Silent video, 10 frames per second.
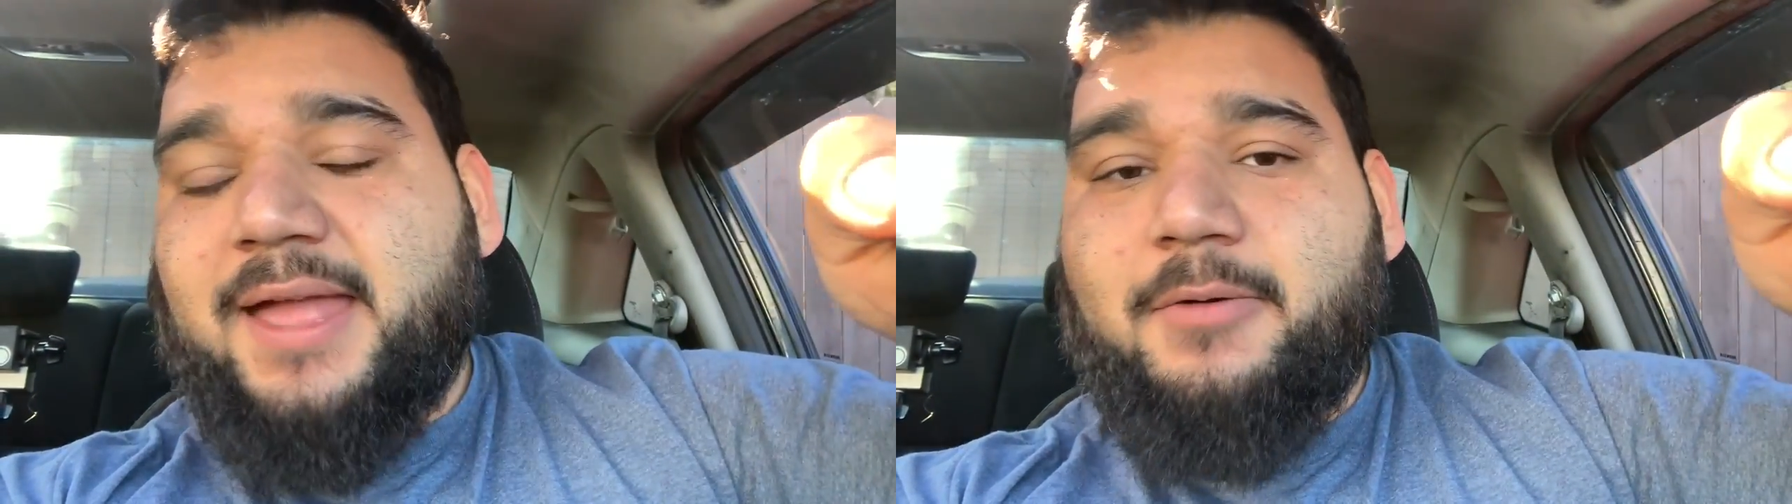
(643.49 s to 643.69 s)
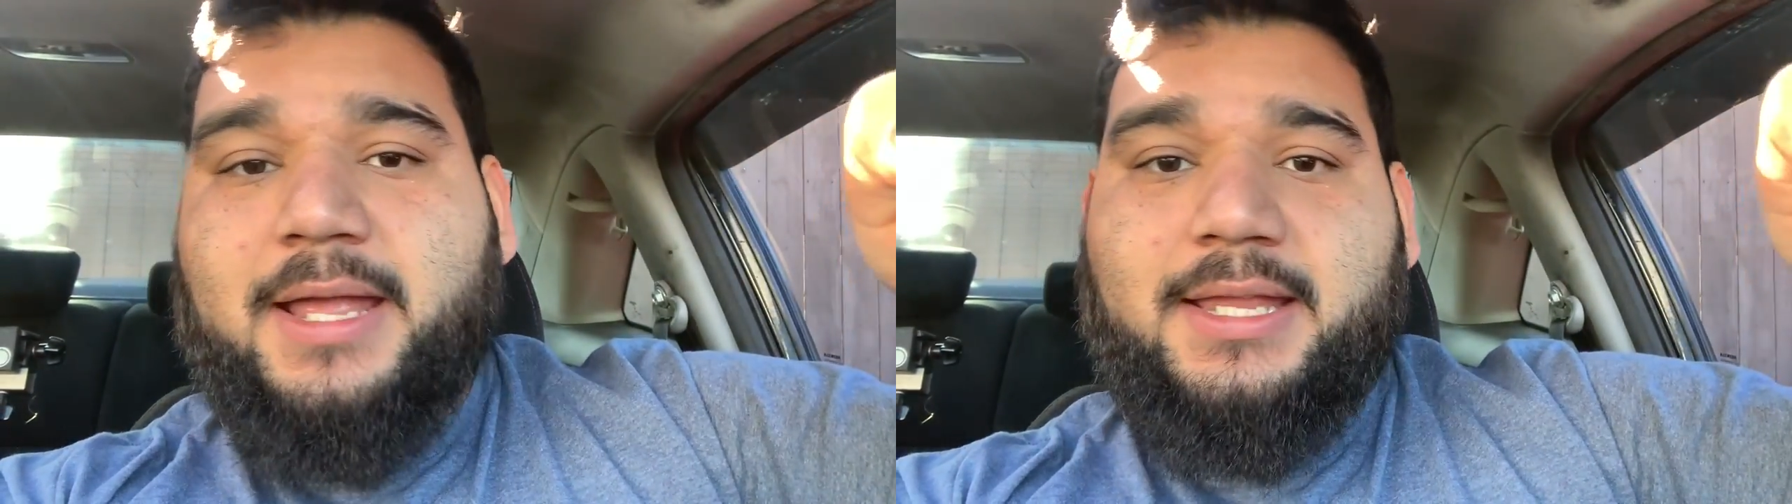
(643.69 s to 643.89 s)

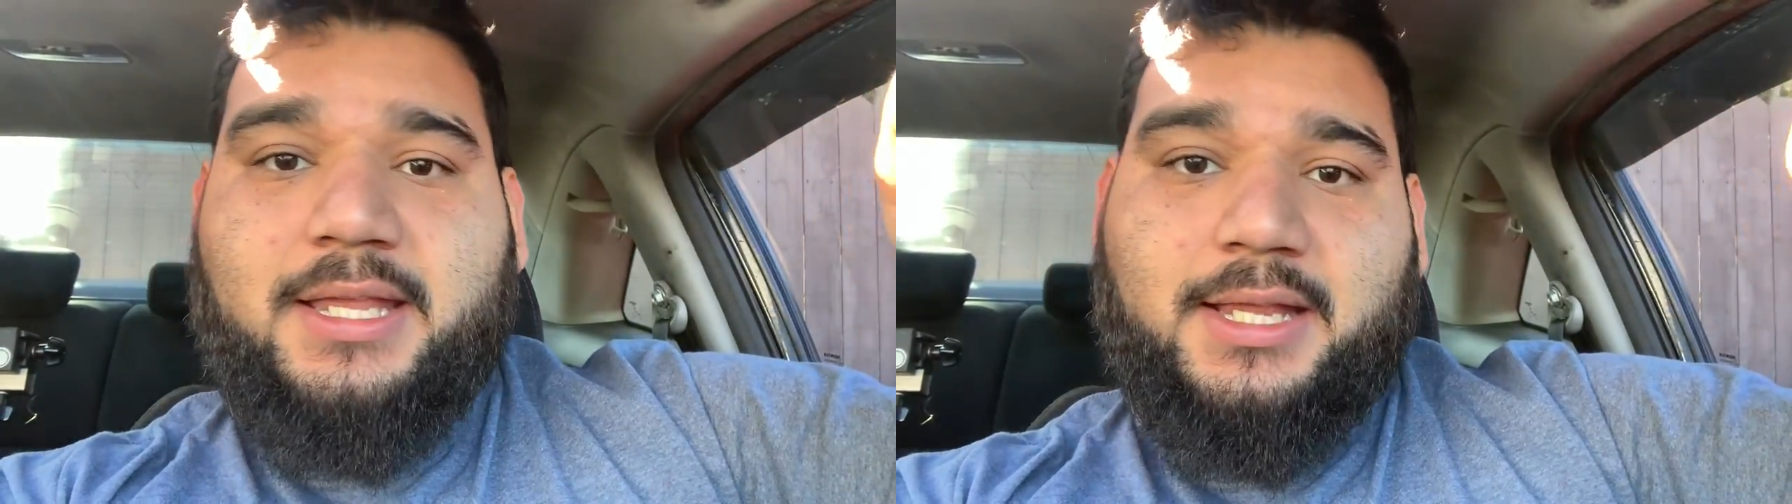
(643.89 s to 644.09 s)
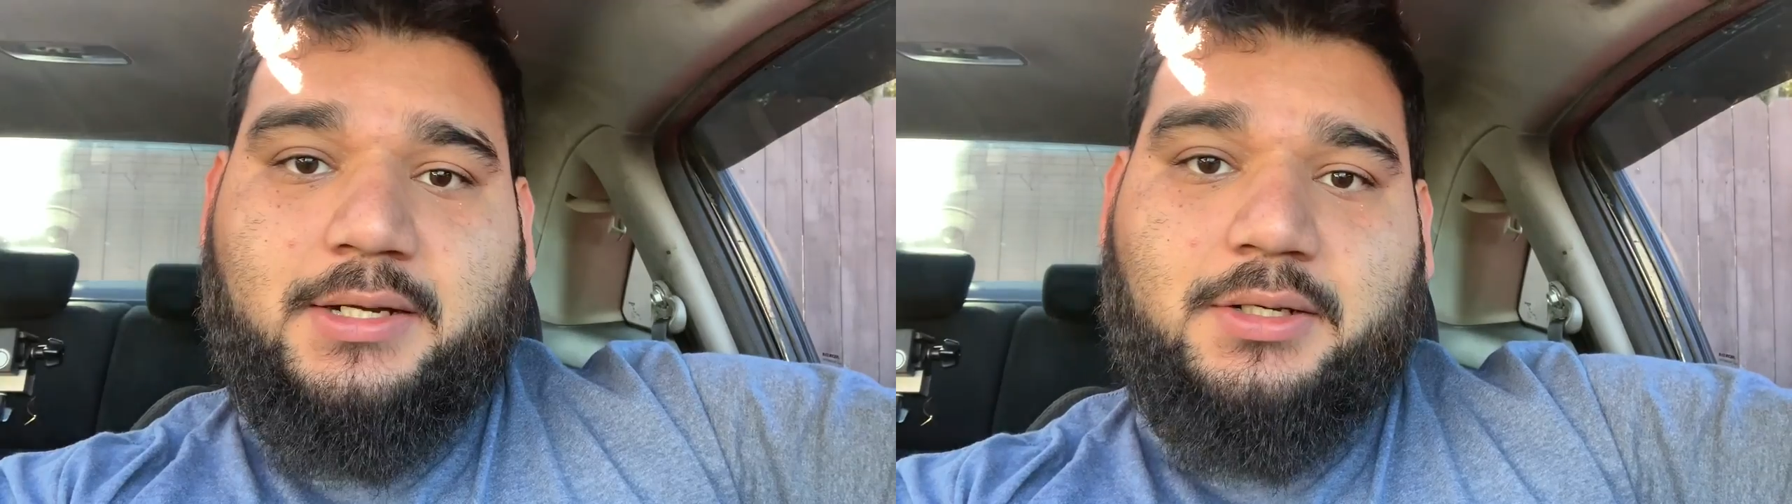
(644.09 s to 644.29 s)
That way I
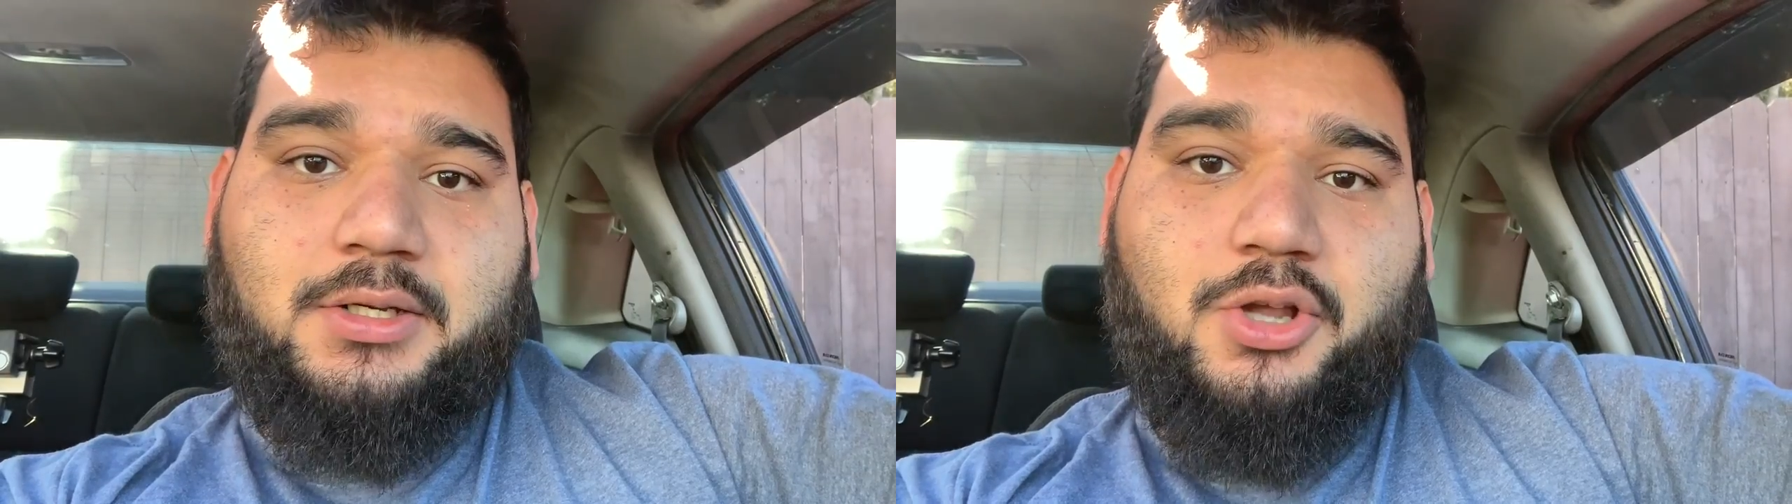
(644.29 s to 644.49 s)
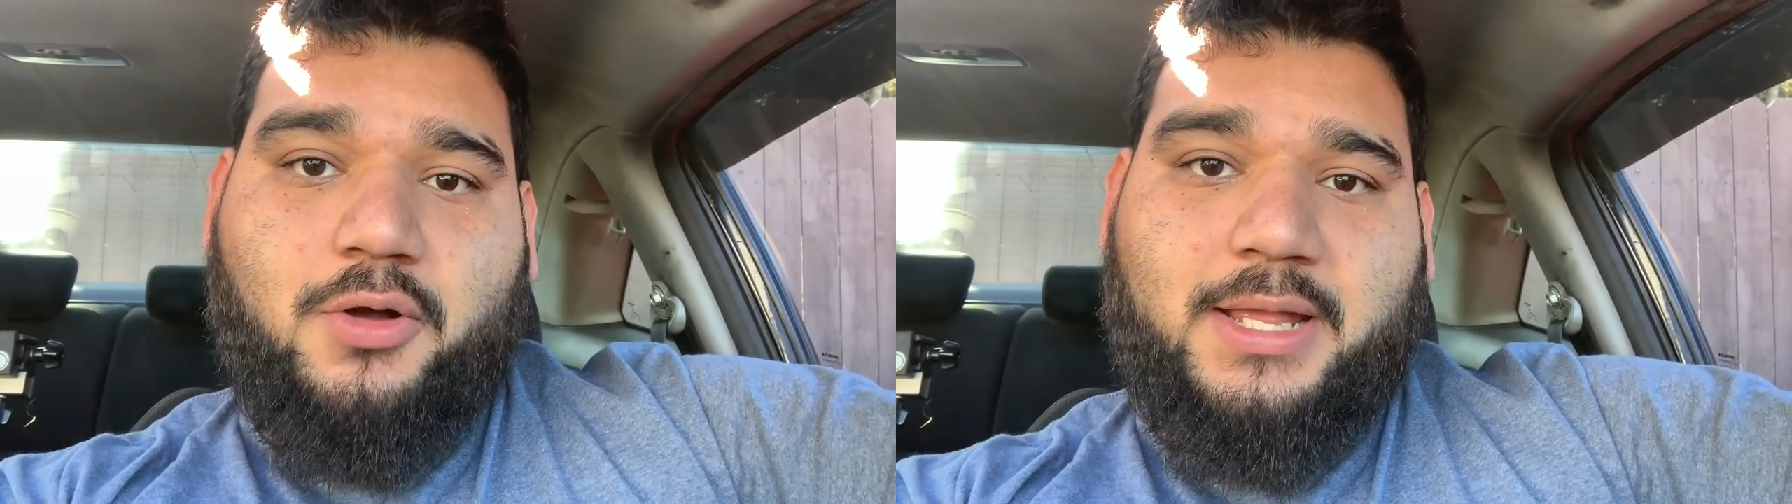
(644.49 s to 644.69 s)

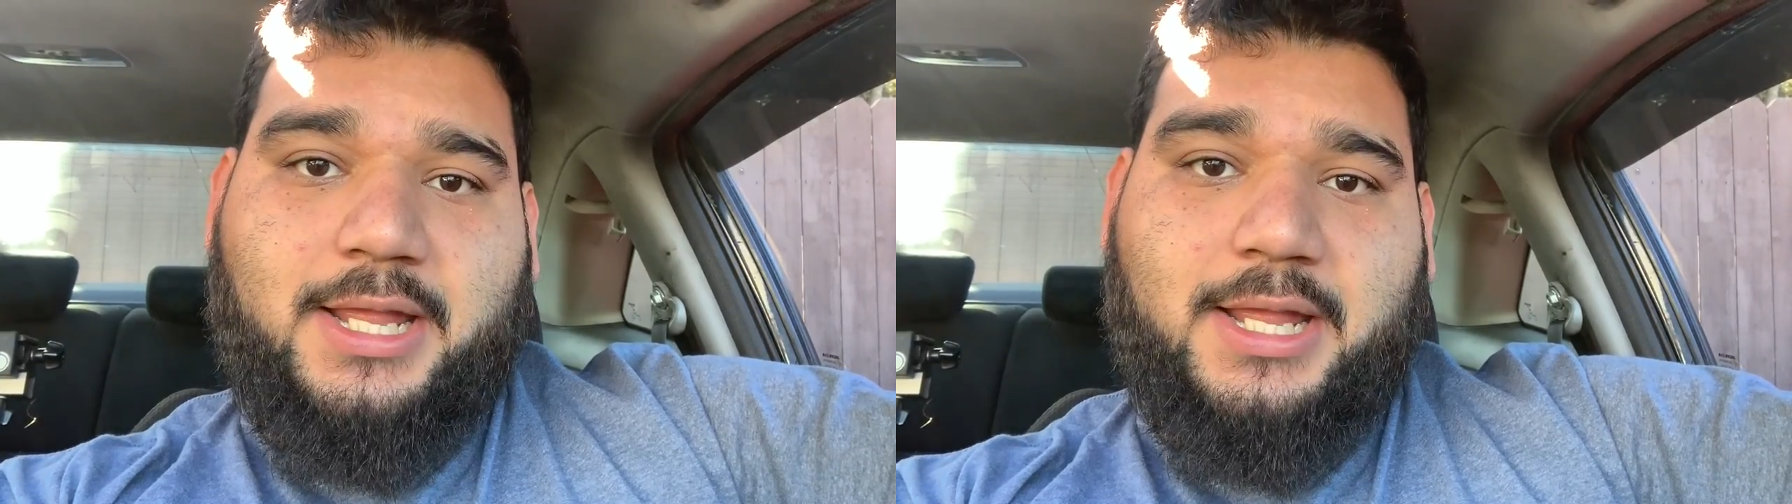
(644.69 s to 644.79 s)
can go